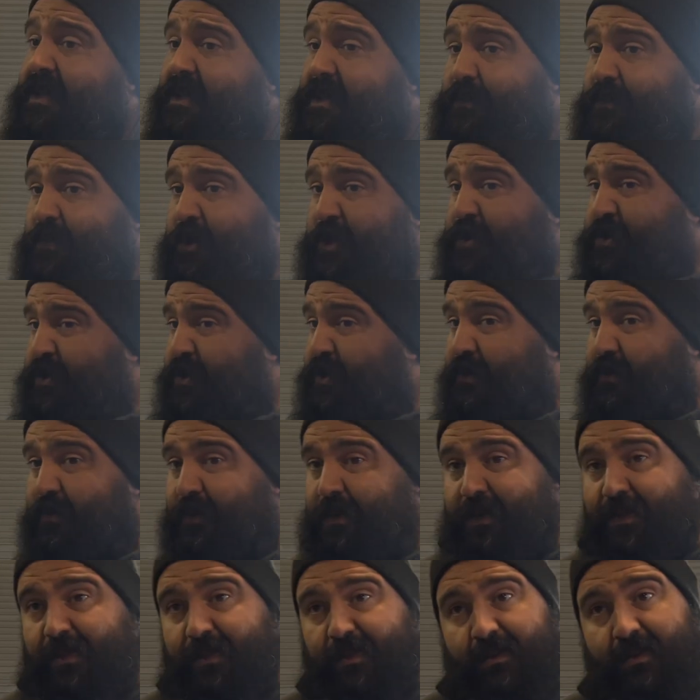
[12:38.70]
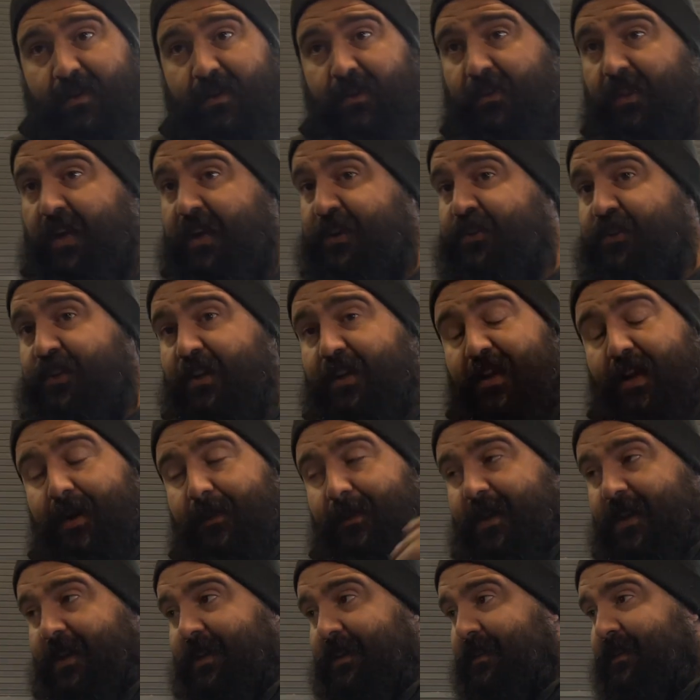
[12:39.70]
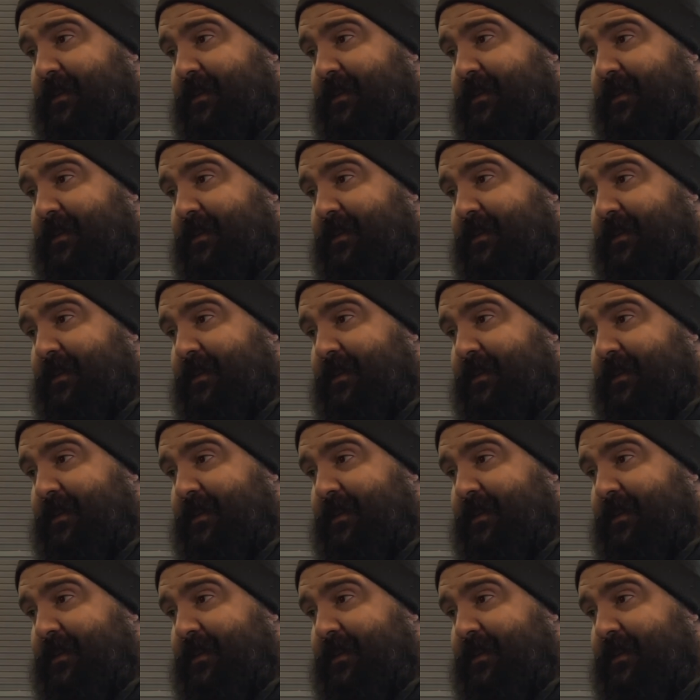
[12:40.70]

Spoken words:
especially with electric coming.